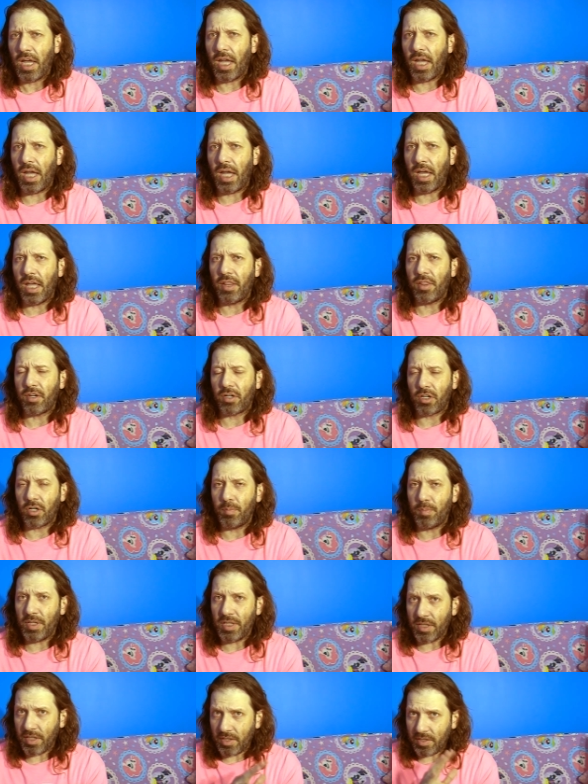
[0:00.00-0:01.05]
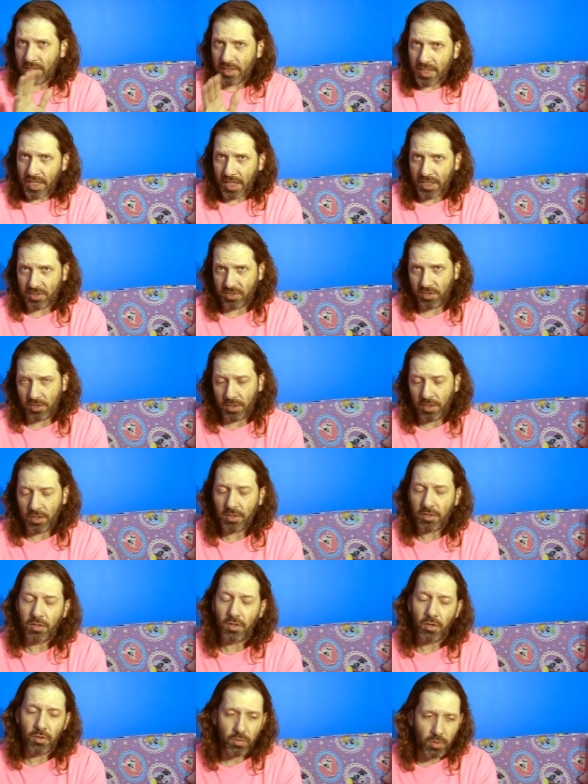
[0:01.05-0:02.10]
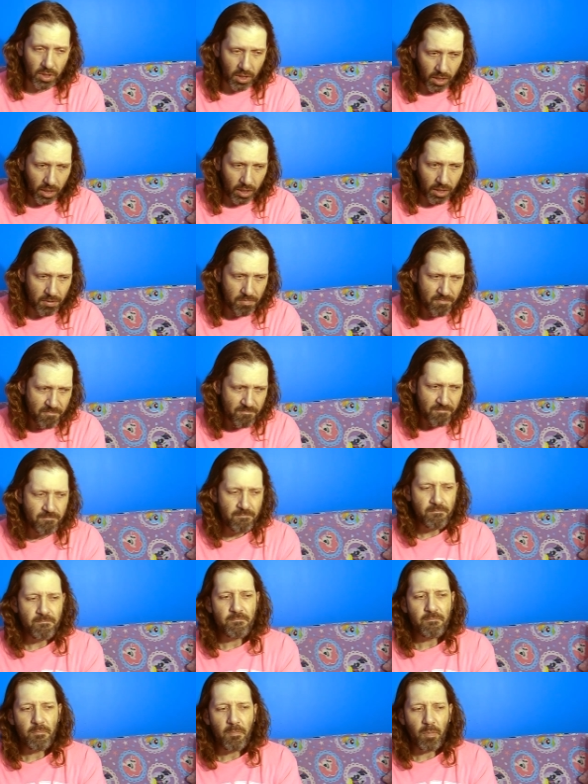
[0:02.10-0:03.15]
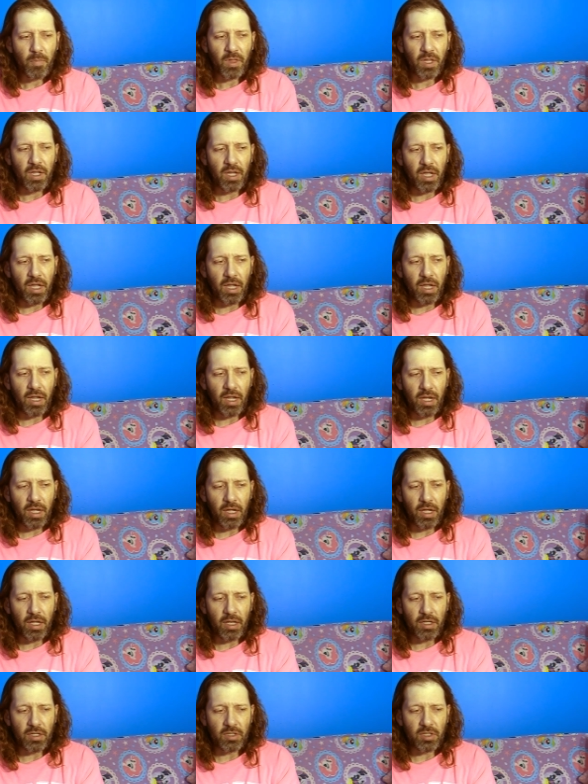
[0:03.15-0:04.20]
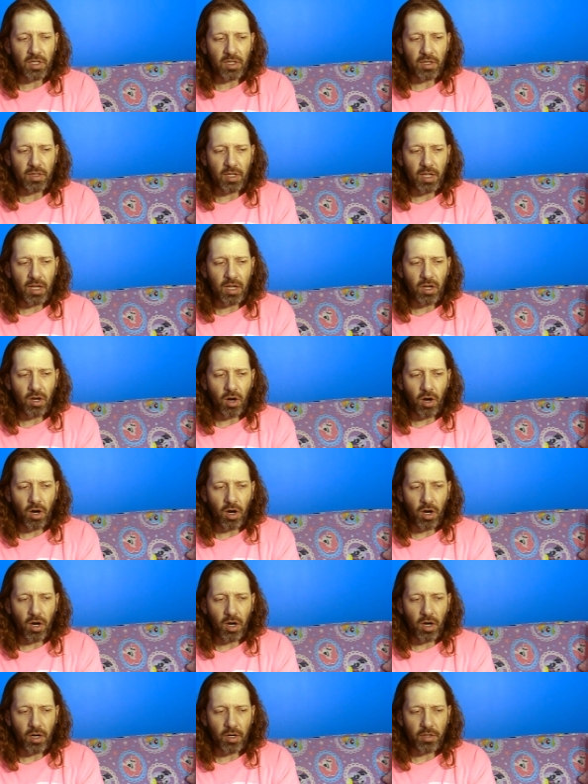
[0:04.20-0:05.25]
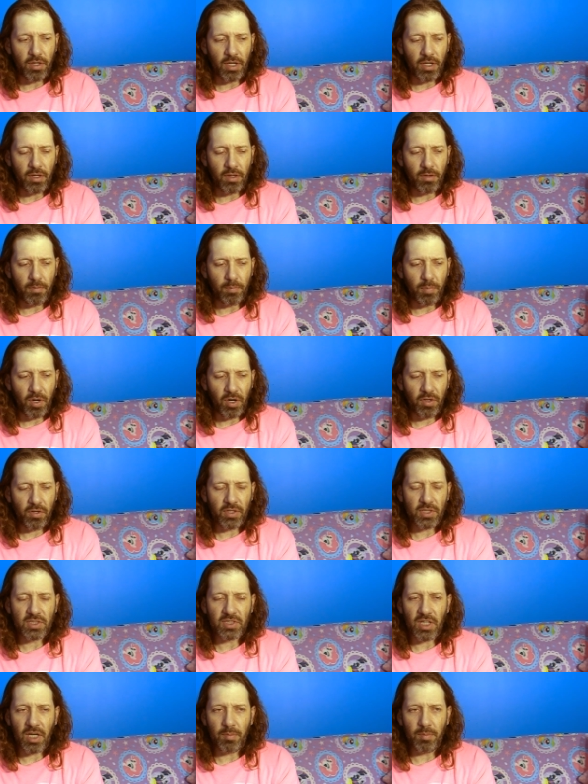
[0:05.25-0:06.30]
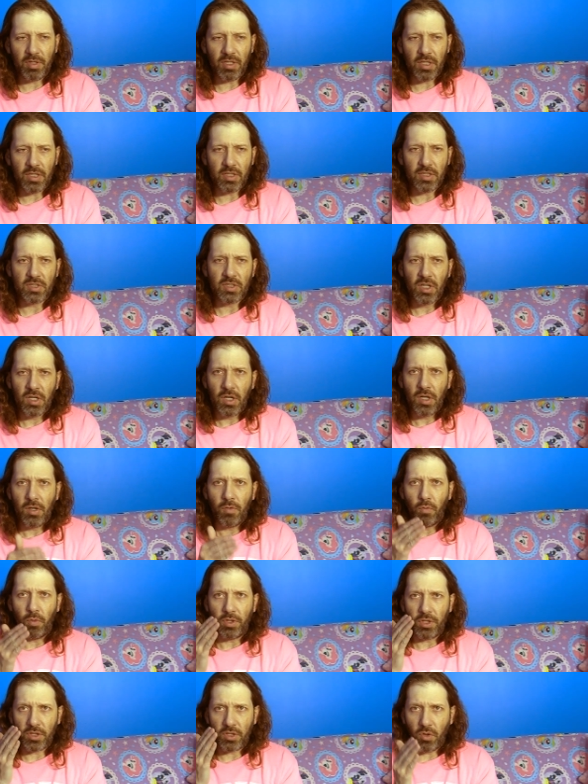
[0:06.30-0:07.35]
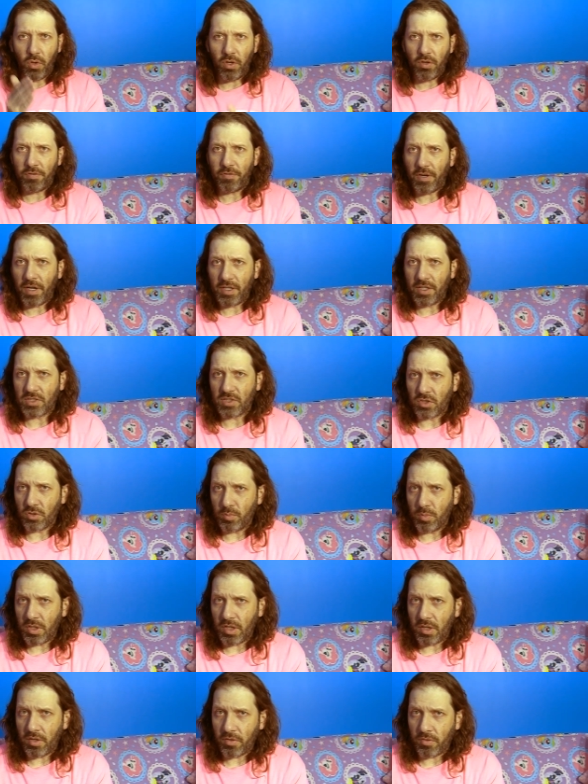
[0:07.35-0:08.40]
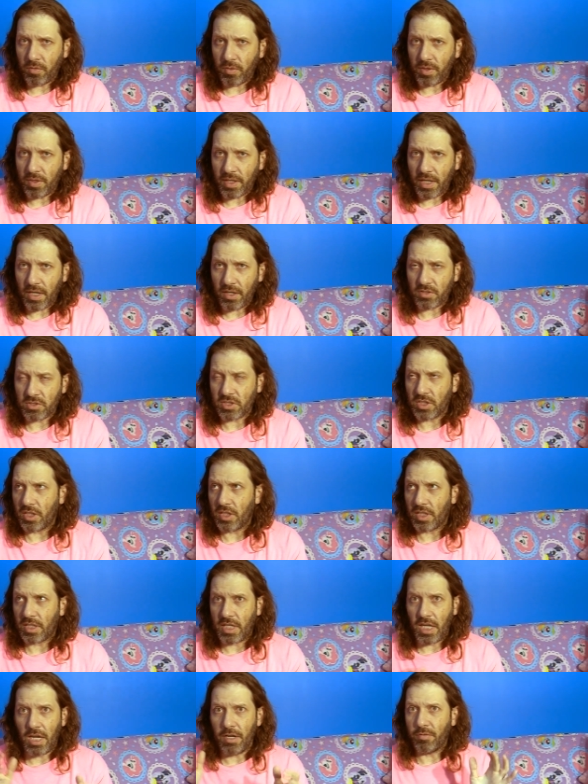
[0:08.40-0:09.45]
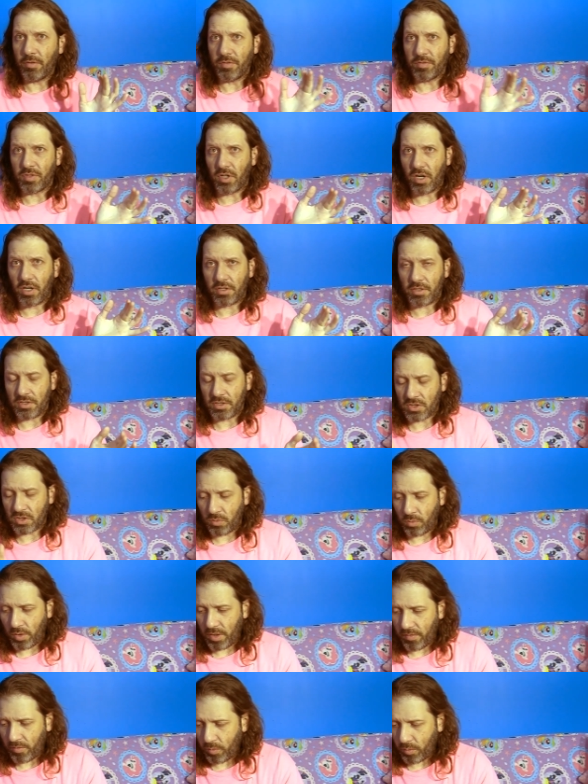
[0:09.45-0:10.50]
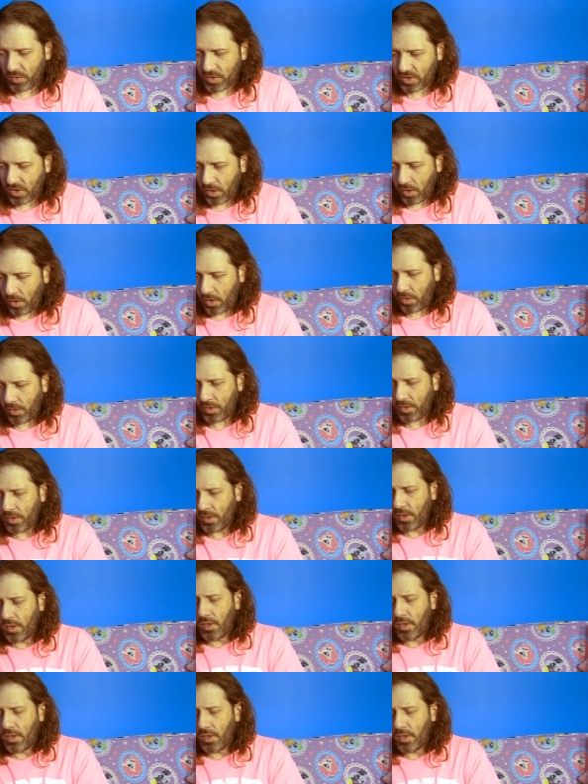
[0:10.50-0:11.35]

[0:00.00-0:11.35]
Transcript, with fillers: And they're going to be in the desert, okay. And they are, part of the assignment is when you're going to find this Illuminator 3000 in the Cave of Darkness or whatever it was called,